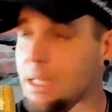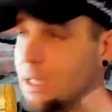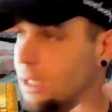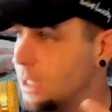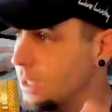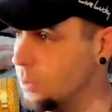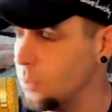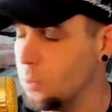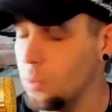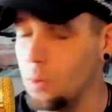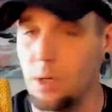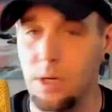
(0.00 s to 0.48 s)

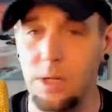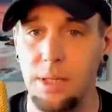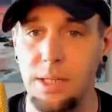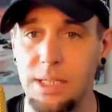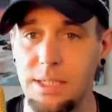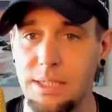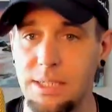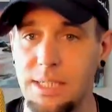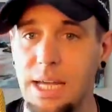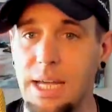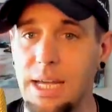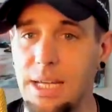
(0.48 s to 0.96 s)
that one of
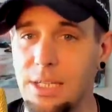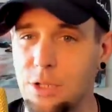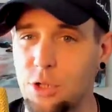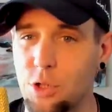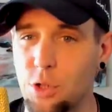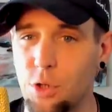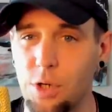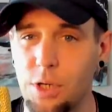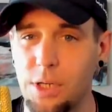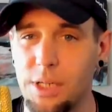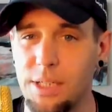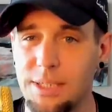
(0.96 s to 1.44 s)
these days
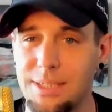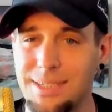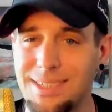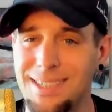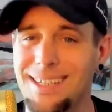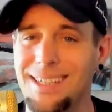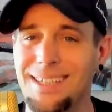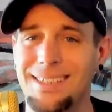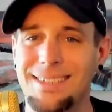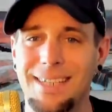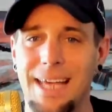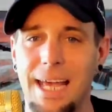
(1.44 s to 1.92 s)
you're going to
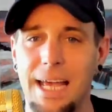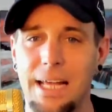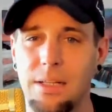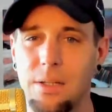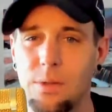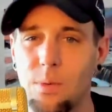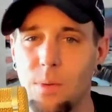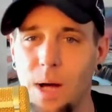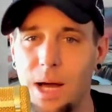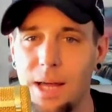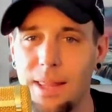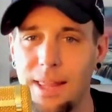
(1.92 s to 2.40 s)
see
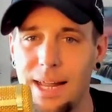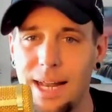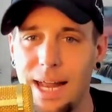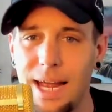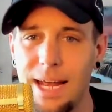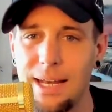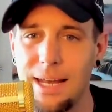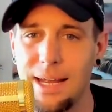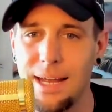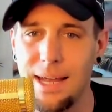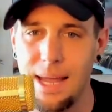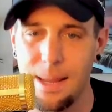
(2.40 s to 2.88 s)
exactly why that
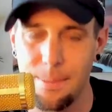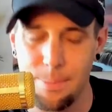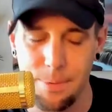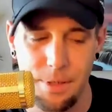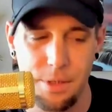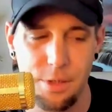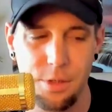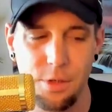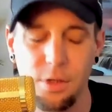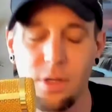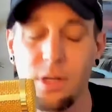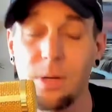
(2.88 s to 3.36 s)
had to happen
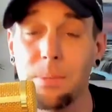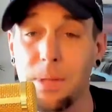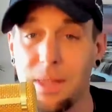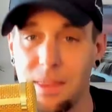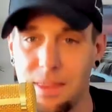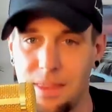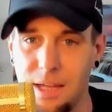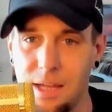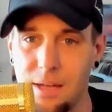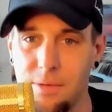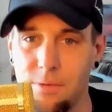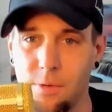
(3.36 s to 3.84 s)
and you're going to be
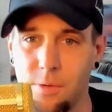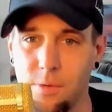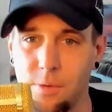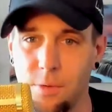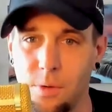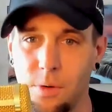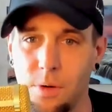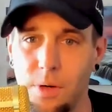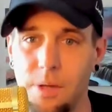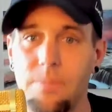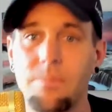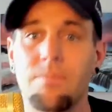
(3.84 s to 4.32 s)
thankful
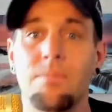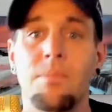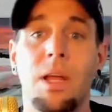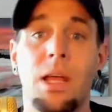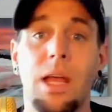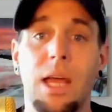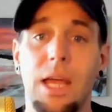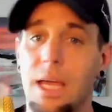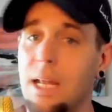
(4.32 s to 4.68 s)
for it,